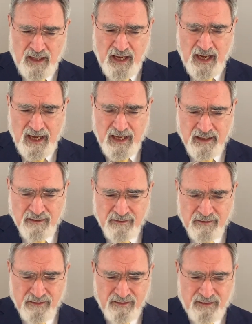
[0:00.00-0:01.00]

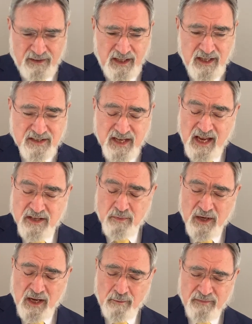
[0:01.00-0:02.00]
and his hands
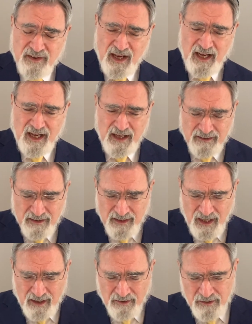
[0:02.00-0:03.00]
become tired, and
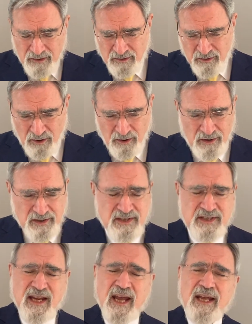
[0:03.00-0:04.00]
Aaron and Hur
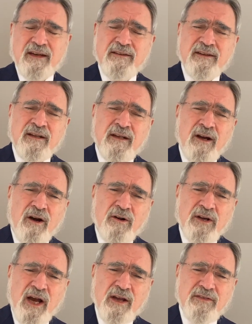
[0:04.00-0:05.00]
stand
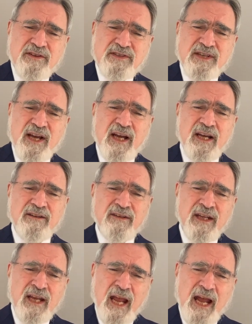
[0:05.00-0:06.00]
on either side
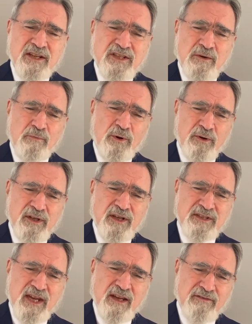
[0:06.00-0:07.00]
and support
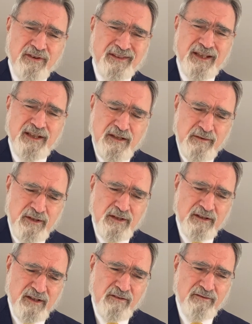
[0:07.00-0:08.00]
his hands. V'hi
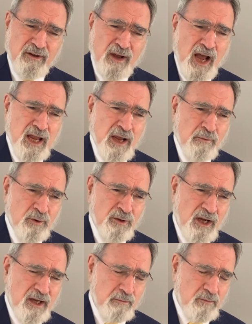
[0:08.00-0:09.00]
yadav
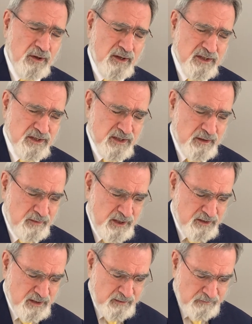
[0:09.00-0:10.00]
emunah bo
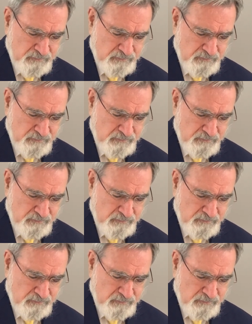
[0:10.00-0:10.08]
hashamesh.